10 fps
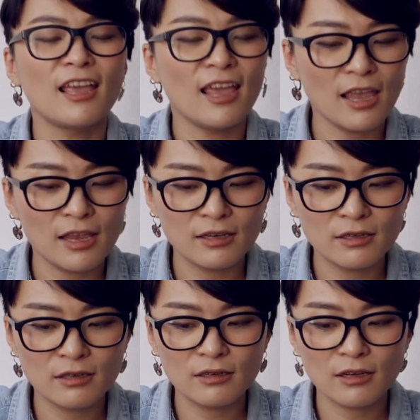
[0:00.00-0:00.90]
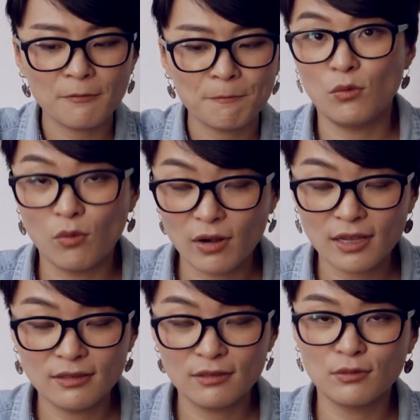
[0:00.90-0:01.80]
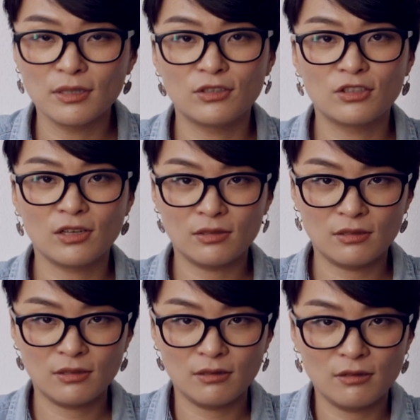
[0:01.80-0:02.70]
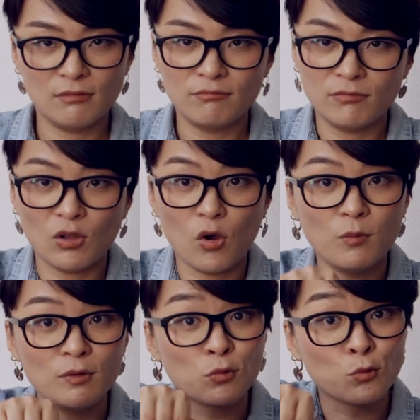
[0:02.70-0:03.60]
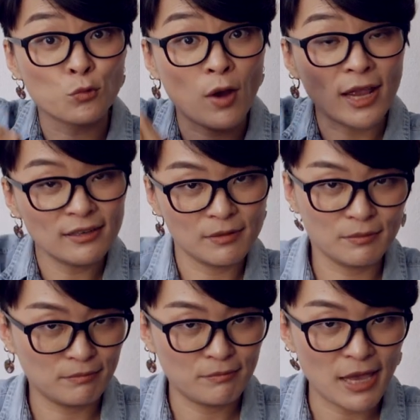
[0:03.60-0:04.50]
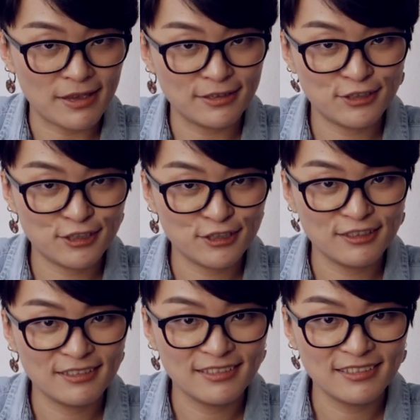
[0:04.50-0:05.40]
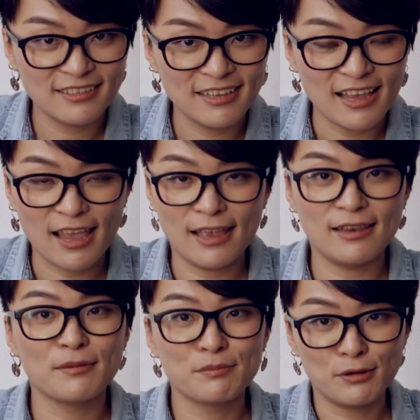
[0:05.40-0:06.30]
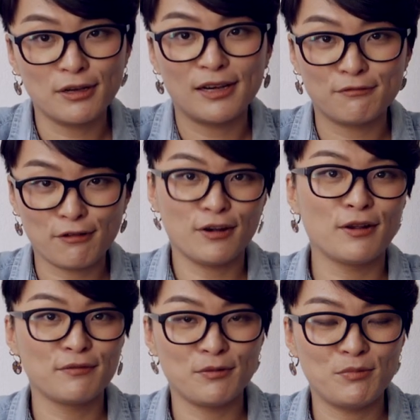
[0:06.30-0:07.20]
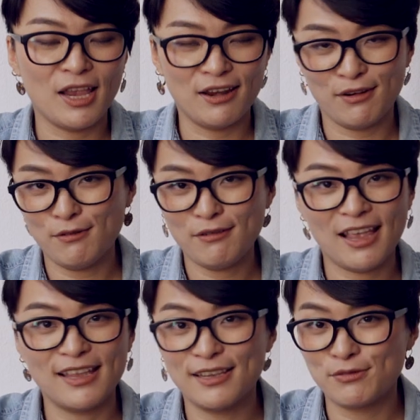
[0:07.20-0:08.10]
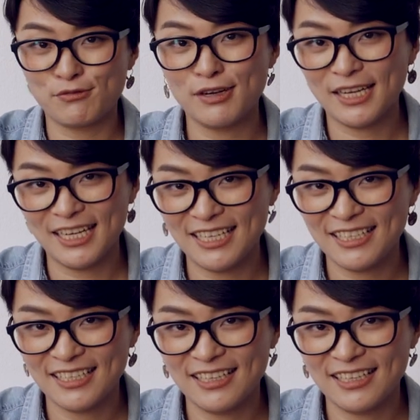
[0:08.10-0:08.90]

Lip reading: And what I do is just open random page and then put in front of the piano and then read it.